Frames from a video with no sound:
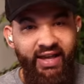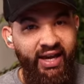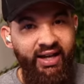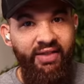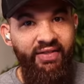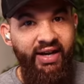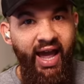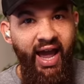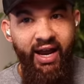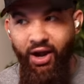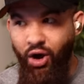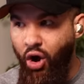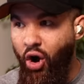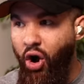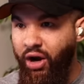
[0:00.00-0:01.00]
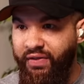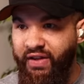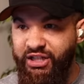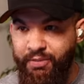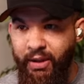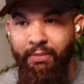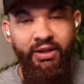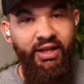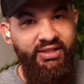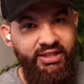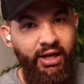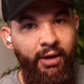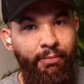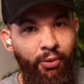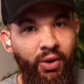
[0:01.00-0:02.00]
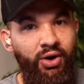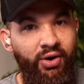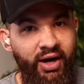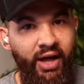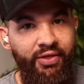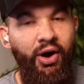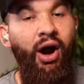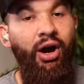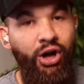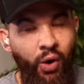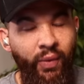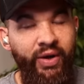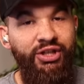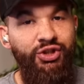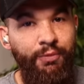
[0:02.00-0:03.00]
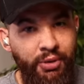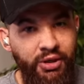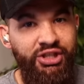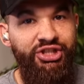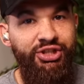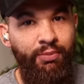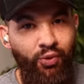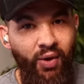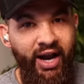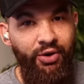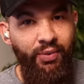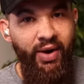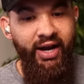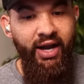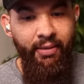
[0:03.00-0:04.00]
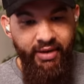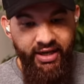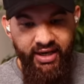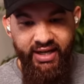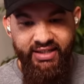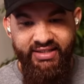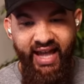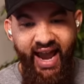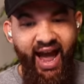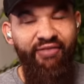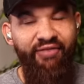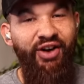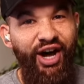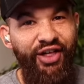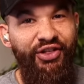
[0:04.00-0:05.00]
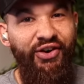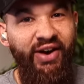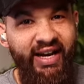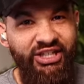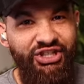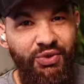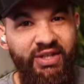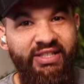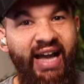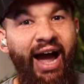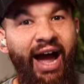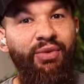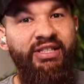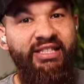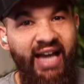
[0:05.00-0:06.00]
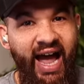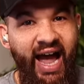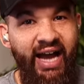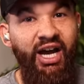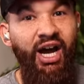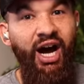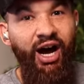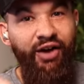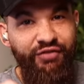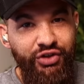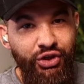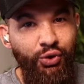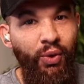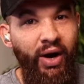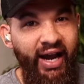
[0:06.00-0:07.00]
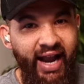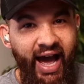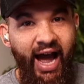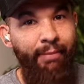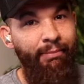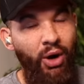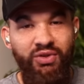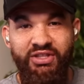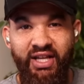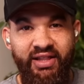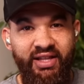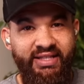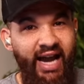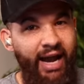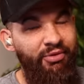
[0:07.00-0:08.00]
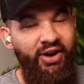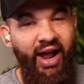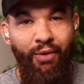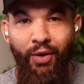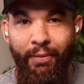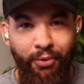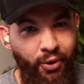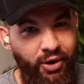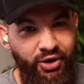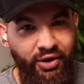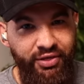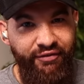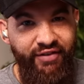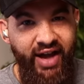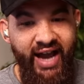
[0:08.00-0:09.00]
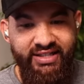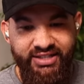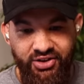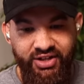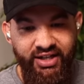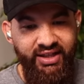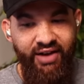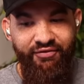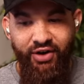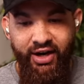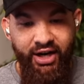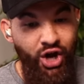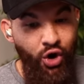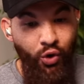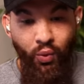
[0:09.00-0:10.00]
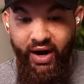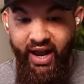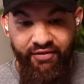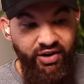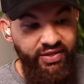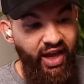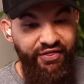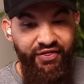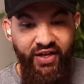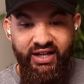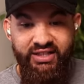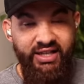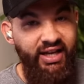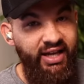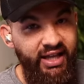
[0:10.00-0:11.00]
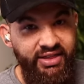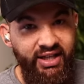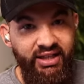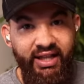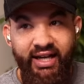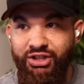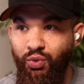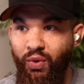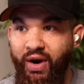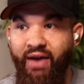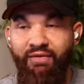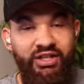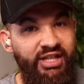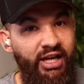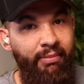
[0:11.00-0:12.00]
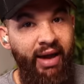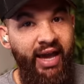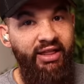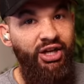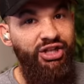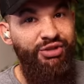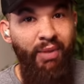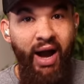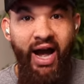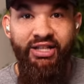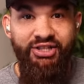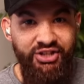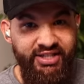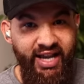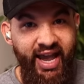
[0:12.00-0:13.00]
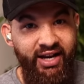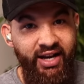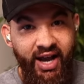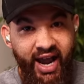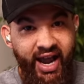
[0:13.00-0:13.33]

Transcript: the end of the day, all of these people at some point or another are going to push some rhetoric because they have other interests outside of you and I. Most of the time, they're not reporting on the facts. They're delivering whatever they think is going to get the clicks, whatever is going to make their sponsors and